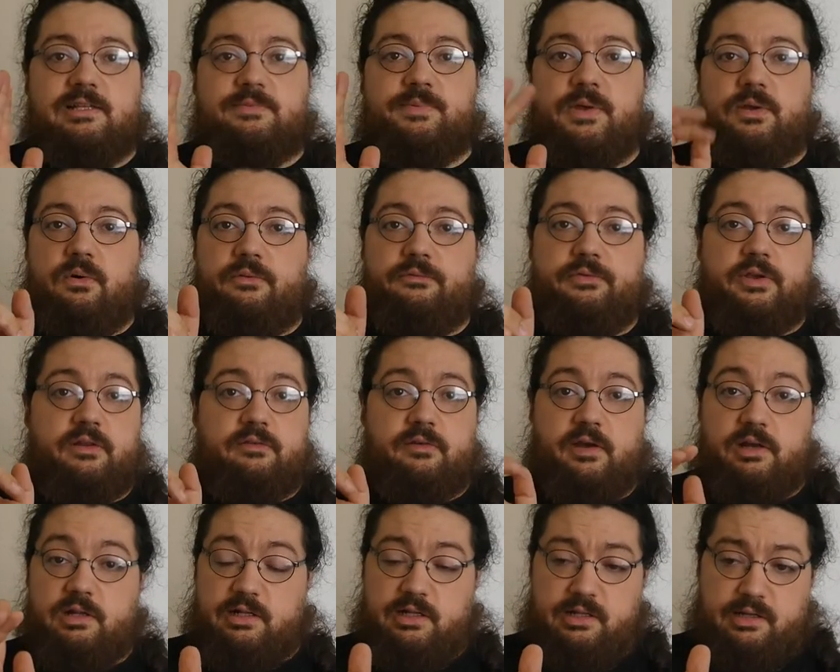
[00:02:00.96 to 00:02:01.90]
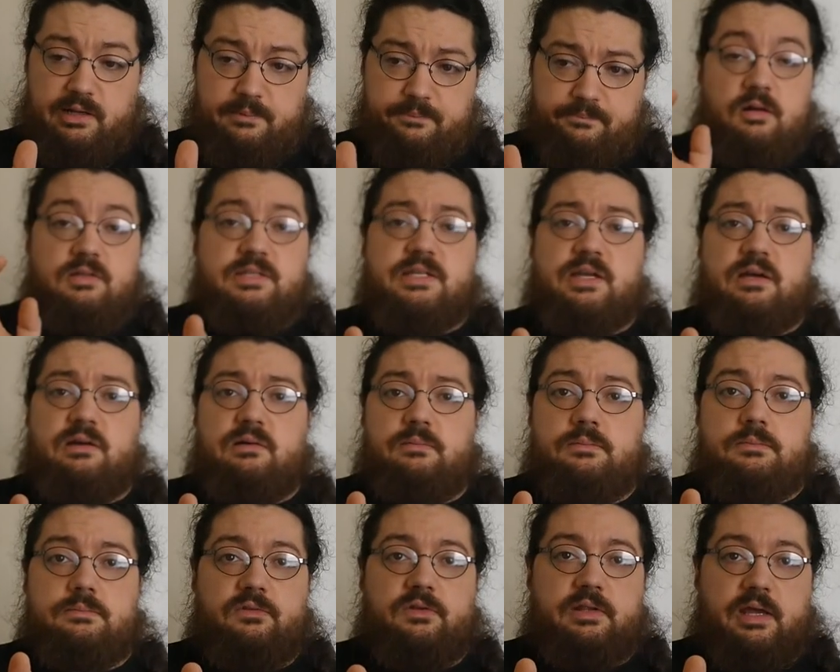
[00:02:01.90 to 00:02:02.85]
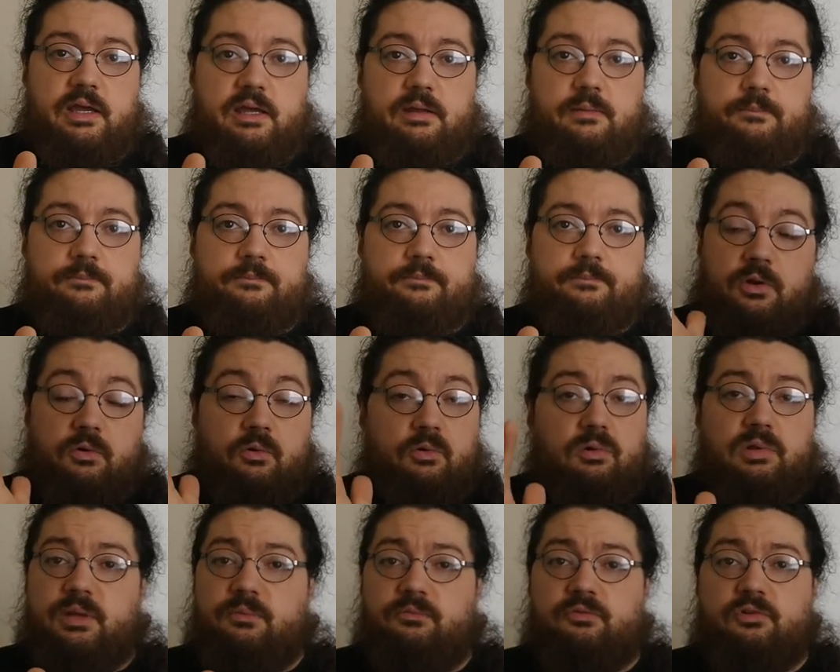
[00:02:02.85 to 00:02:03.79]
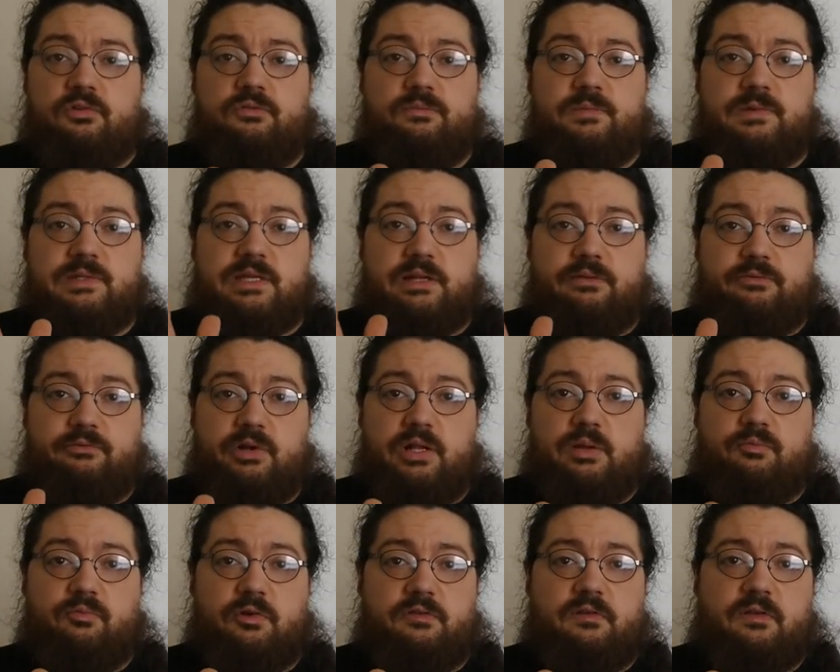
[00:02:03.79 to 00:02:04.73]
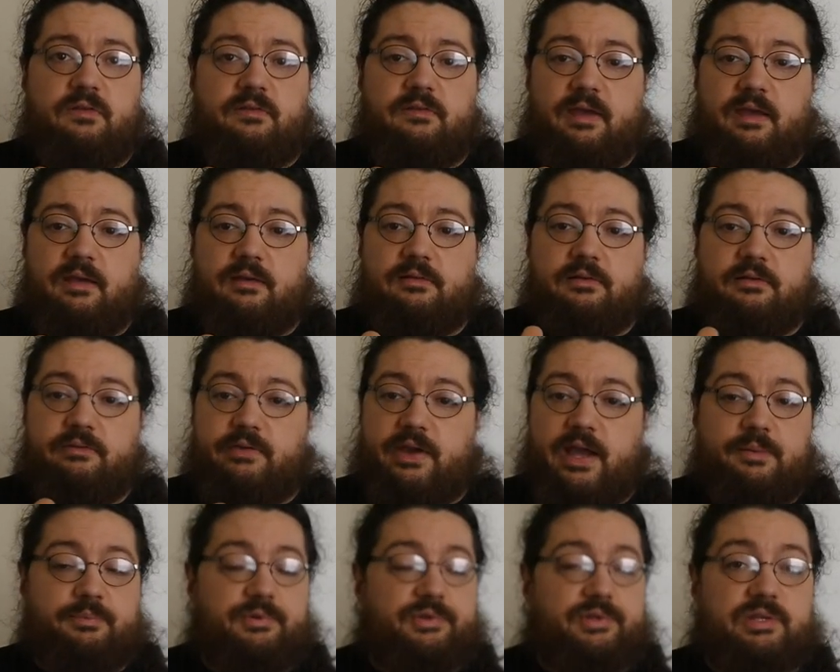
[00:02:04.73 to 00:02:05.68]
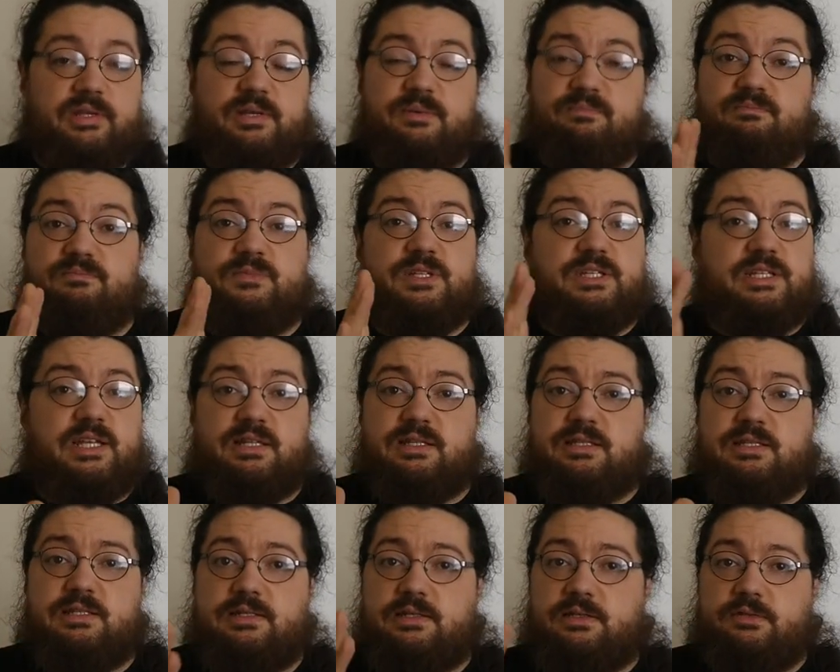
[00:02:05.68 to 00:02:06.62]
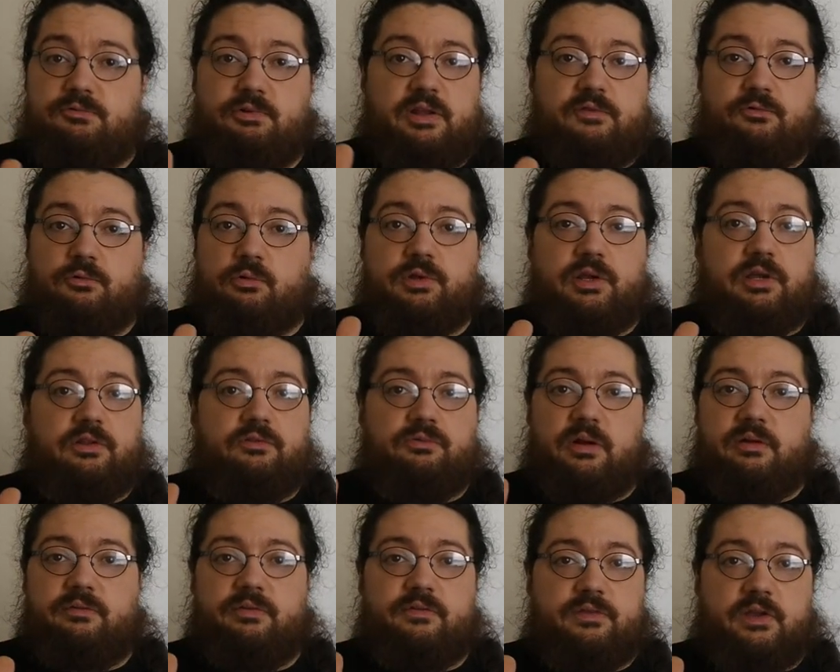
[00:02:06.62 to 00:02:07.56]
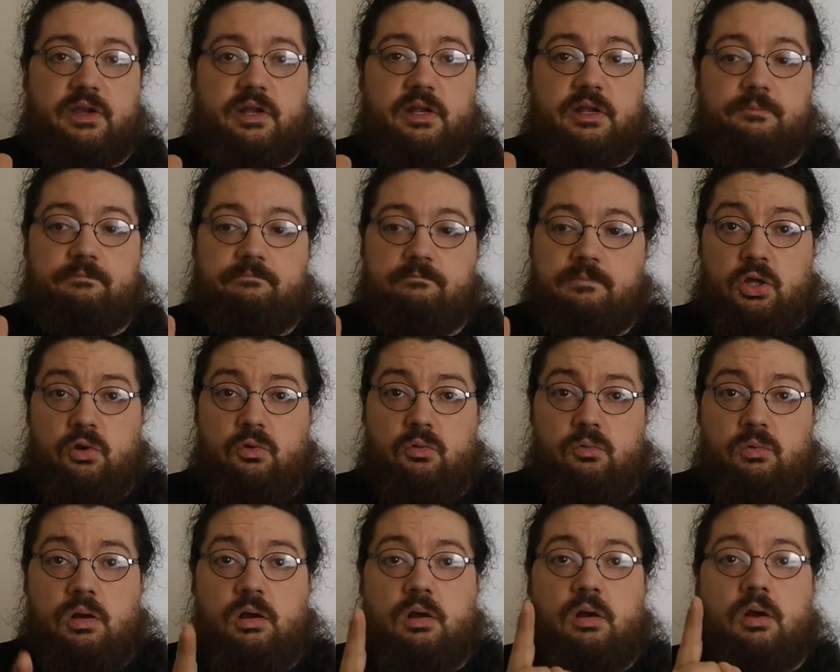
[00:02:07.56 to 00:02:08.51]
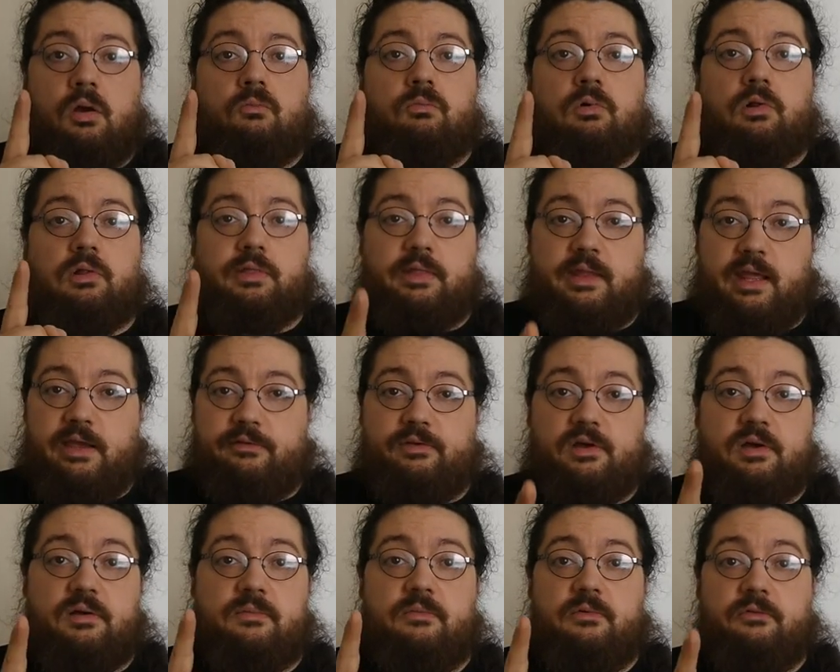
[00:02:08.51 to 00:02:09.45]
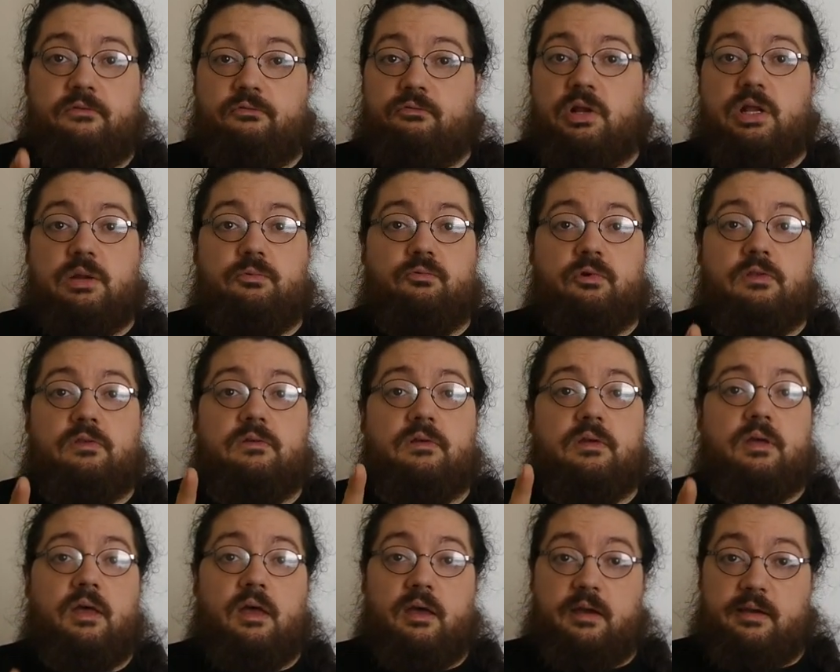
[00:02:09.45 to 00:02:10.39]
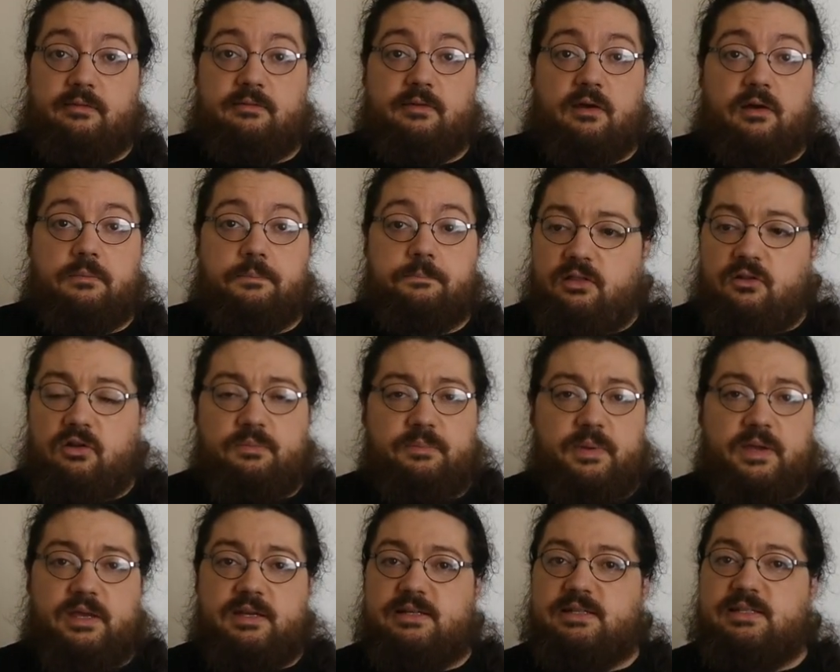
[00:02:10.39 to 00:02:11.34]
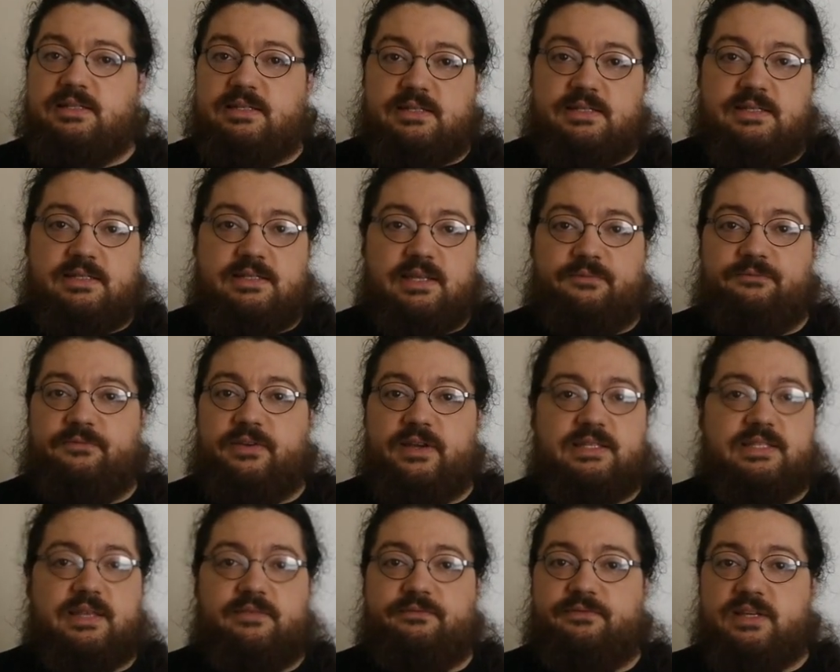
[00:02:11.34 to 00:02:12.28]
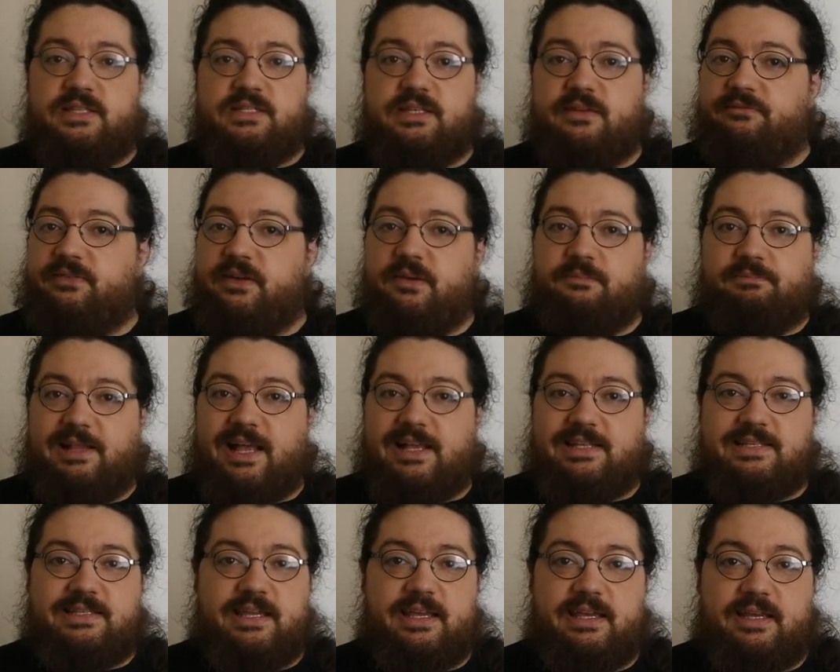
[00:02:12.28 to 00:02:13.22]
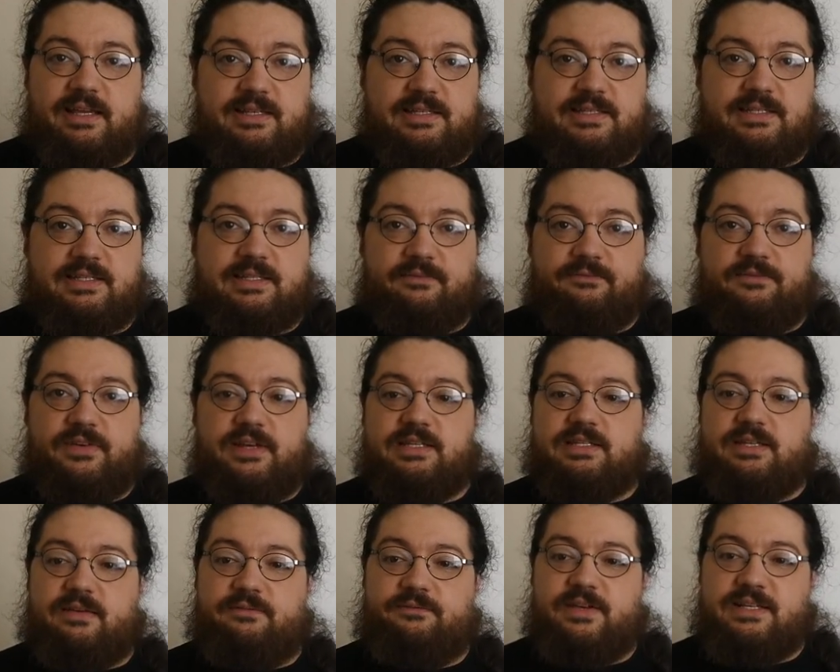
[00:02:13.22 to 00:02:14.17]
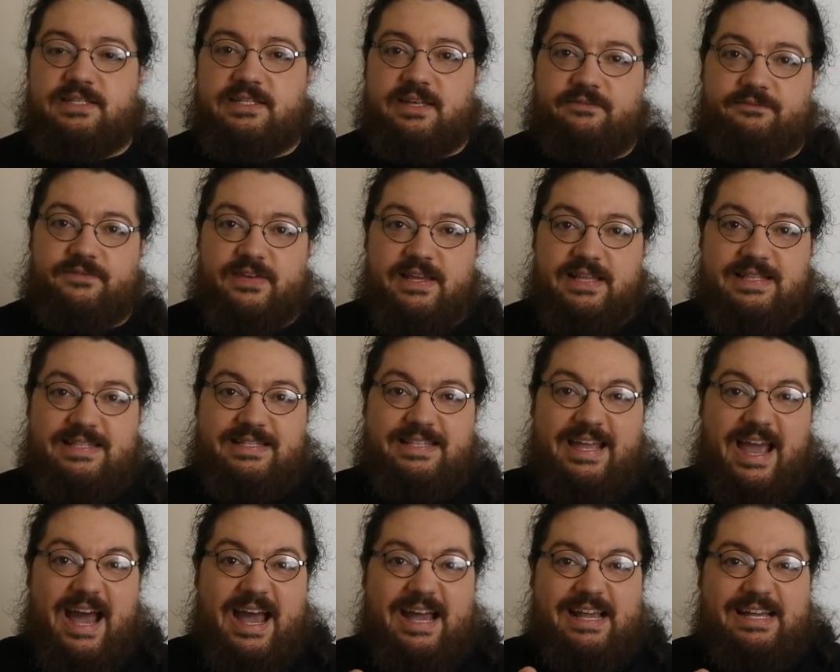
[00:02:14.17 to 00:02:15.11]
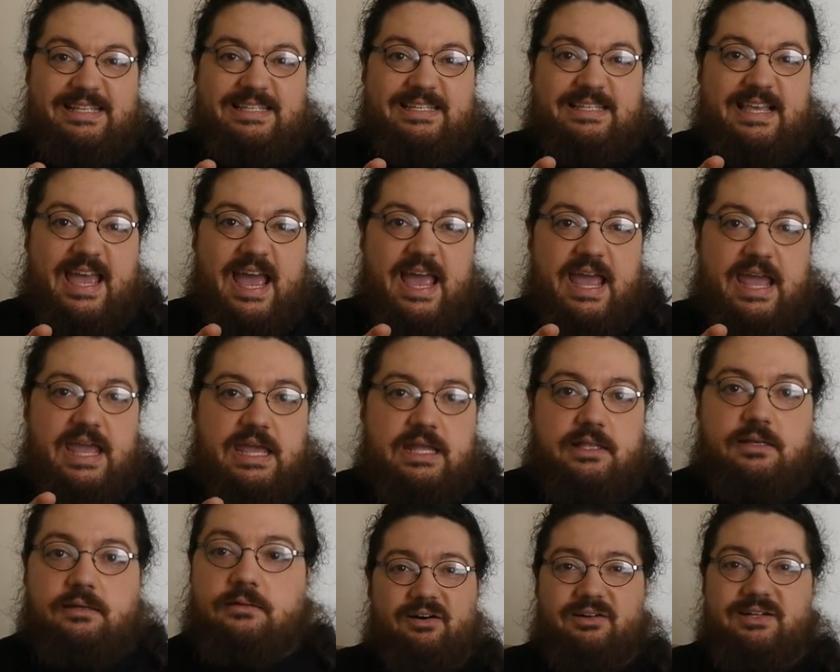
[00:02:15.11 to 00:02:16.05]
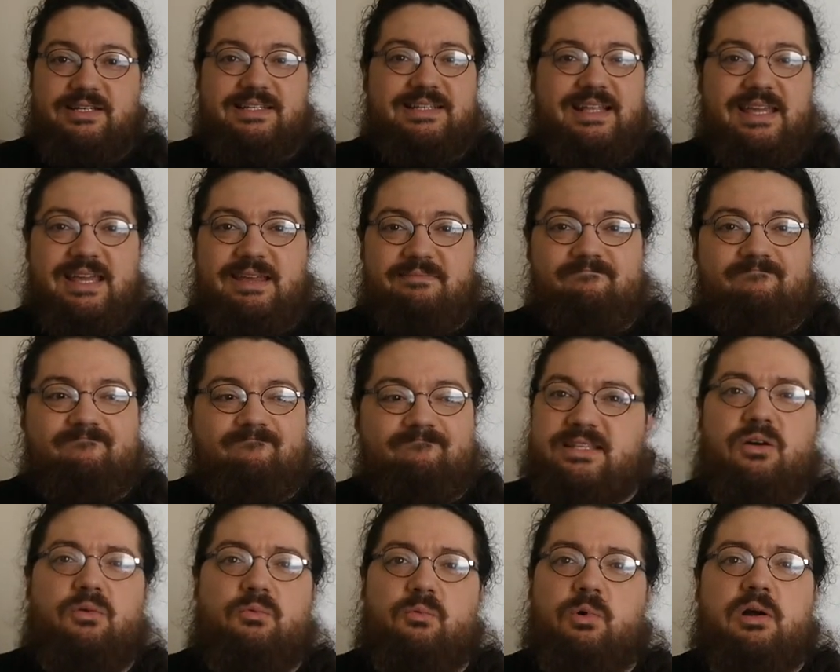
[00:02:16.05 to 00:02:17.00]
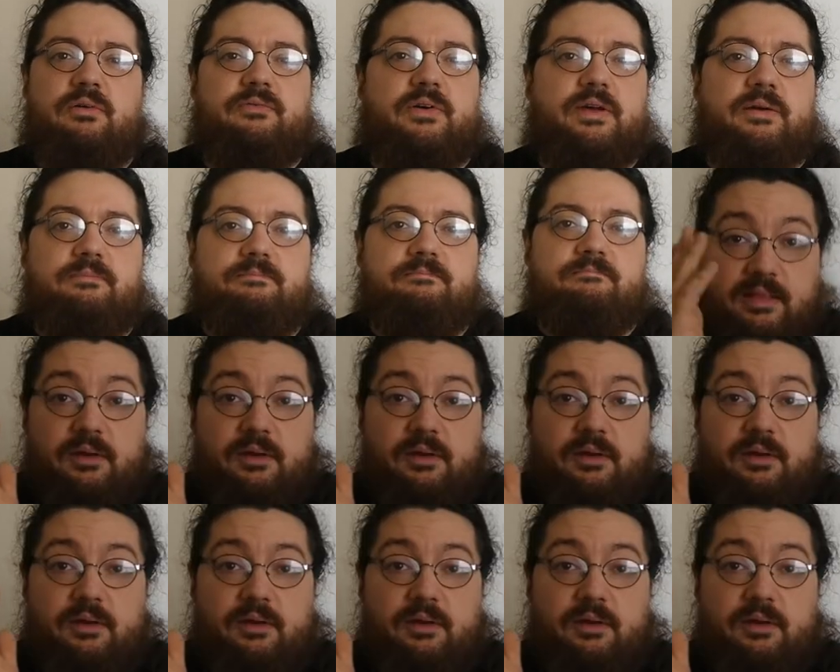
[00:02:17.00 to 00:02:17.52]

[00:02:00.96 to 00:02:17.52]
Let's make one thing entirely clear. Odds are, even today, with all the improvements in 3D printing tech that have happened since 2014, 2015, you will never 3D print a guitar. Not because something, something, something plastic, something, something, something dark side. Honestly, it's not worth it.